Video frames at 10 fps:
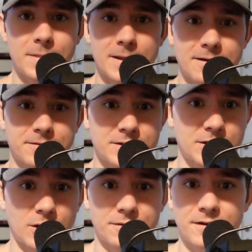if
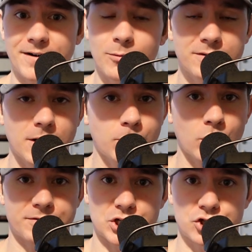you know, if, if I would have done
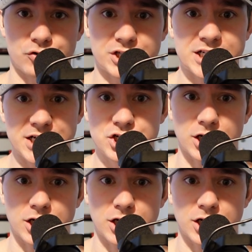more of a strategic